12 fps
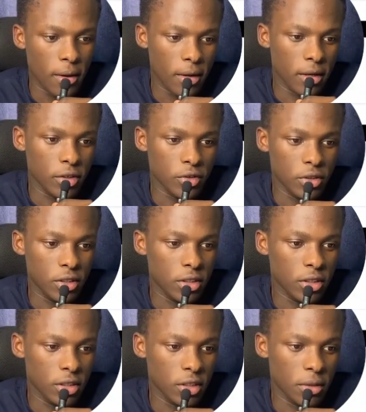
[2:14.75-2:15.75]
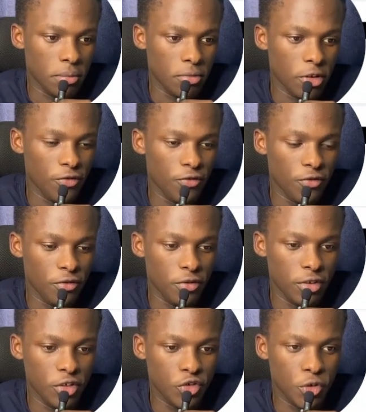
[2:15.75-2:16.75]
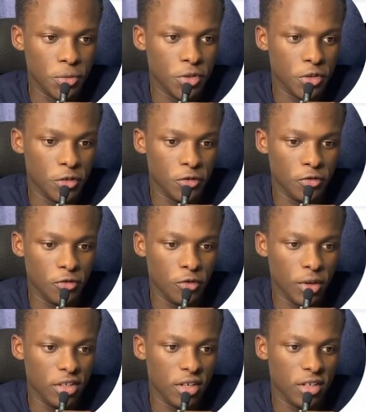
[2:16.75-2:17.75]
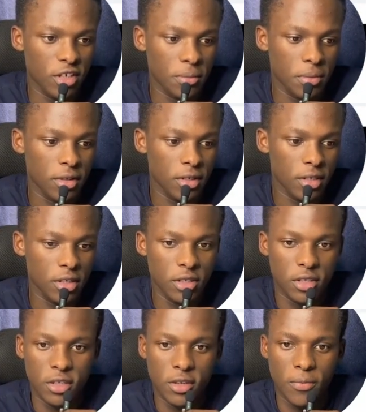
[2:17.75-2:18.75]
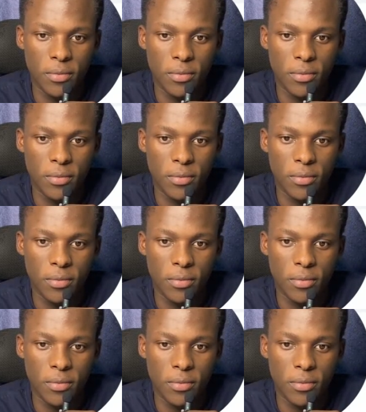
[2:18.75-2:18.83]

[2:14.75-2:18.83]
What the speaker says: And you see a brief description of what ChatGPT is.